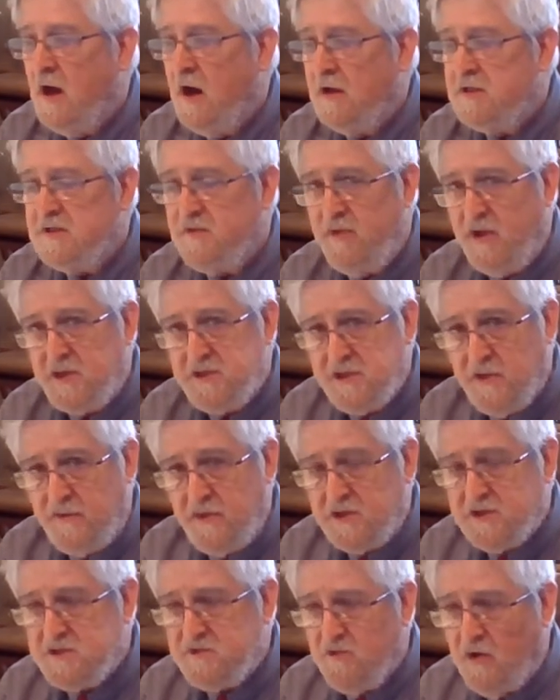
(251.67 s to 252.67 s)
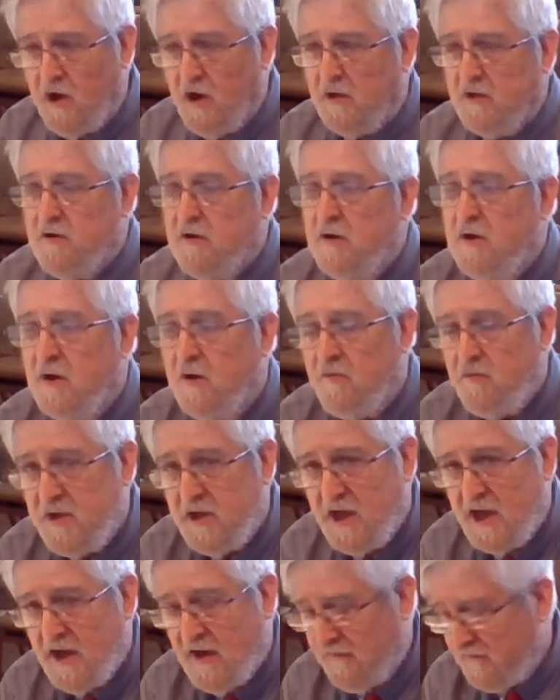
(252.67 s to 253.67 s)
to make something smaller, we
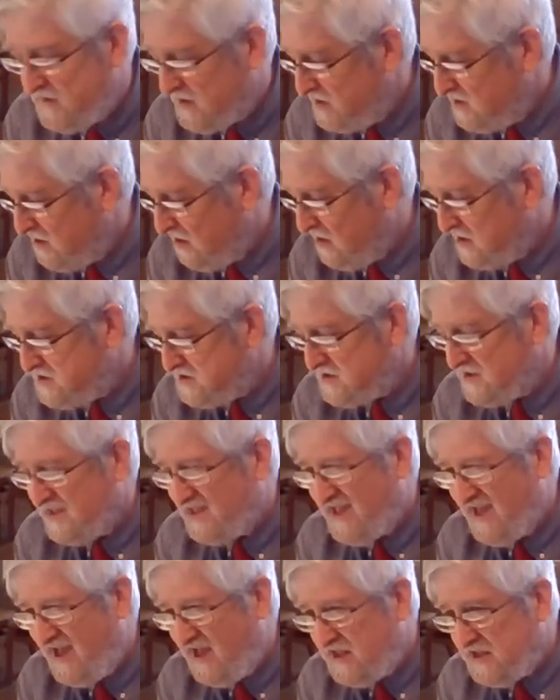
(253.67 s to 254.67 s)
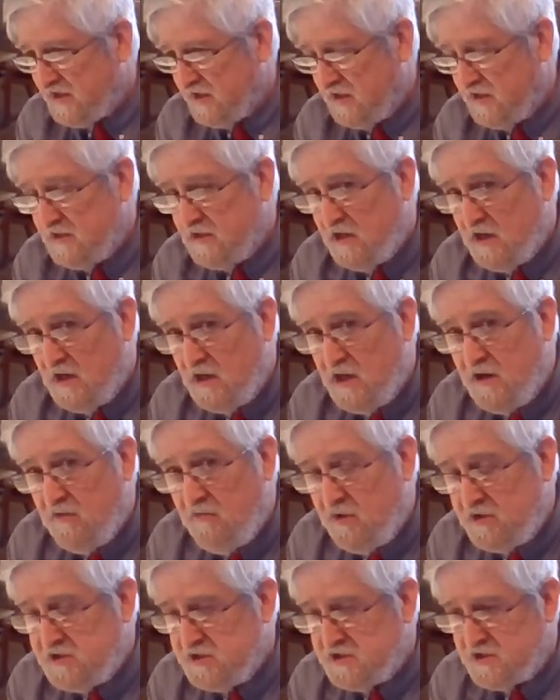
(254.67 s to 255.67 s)
have the notes lengthened,
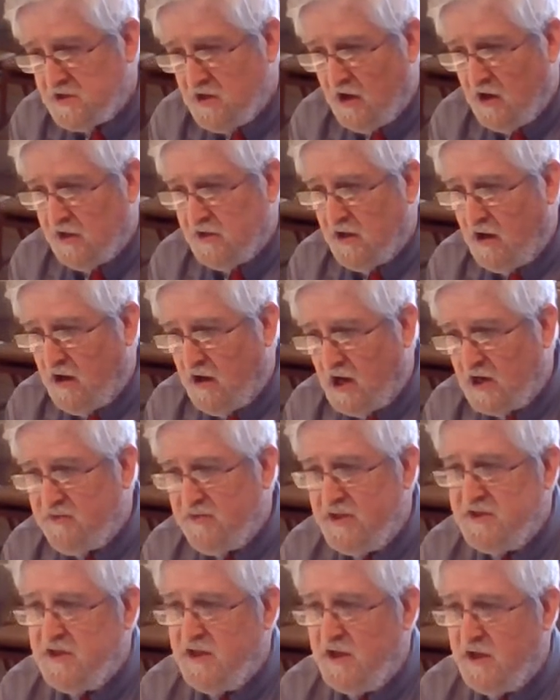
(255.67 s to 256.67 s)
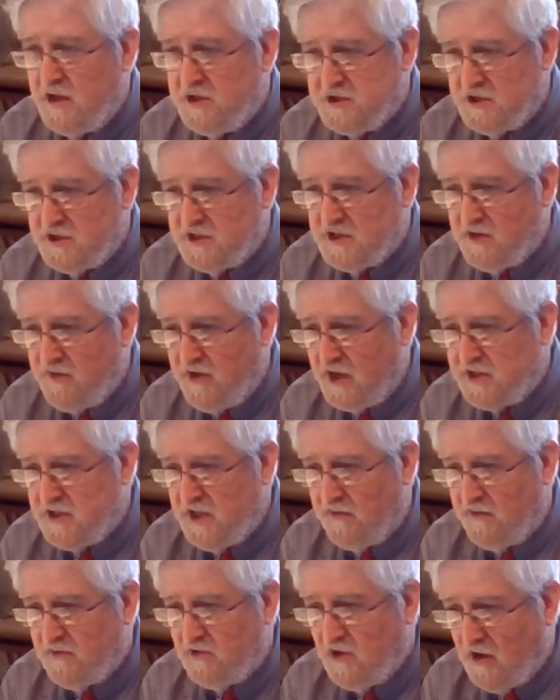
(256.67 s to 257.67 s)
which is called augmentation, to make
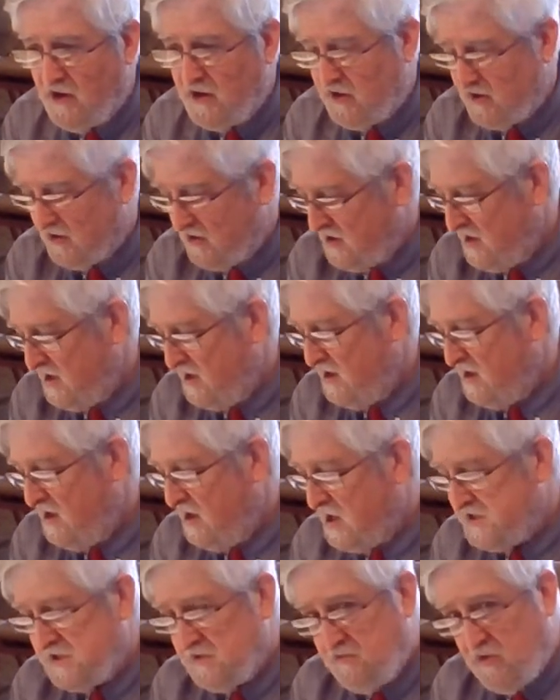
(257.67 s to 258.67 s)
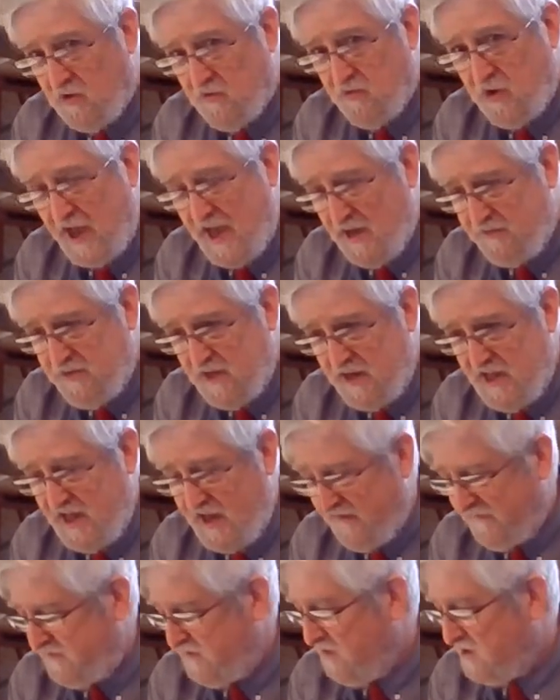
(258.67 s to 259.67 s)
them longer. So what had been
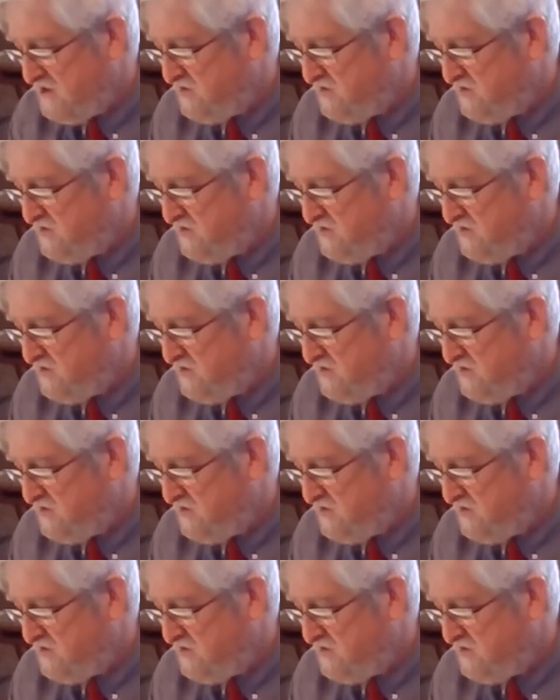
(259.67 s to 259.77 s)
half notes